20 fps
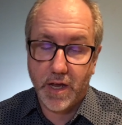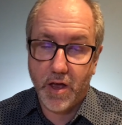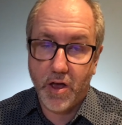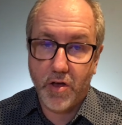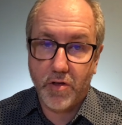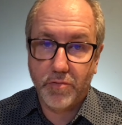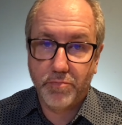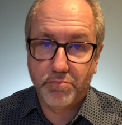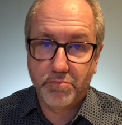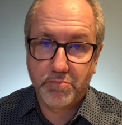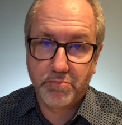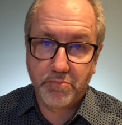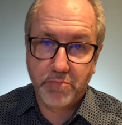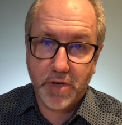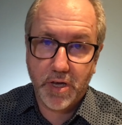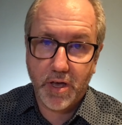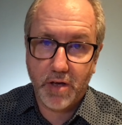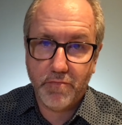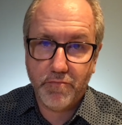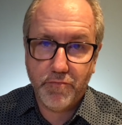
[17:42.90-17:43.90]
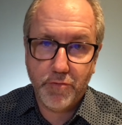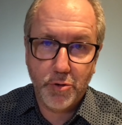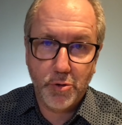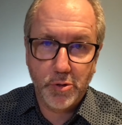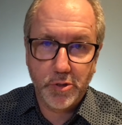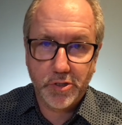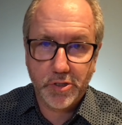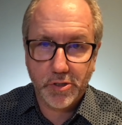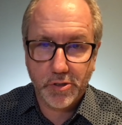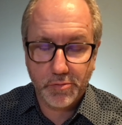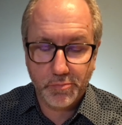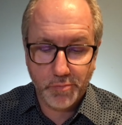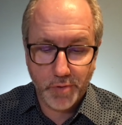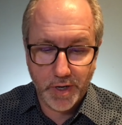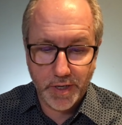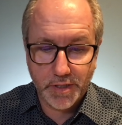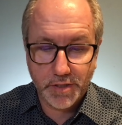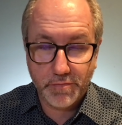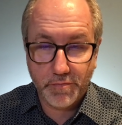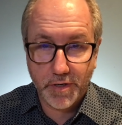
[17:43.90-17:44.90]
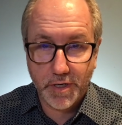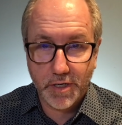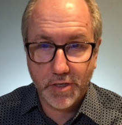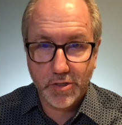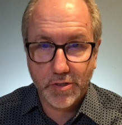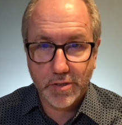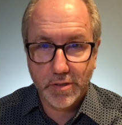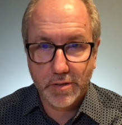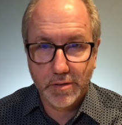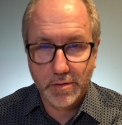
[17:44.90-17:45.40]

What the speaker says: I'll cut forward to when it's finished.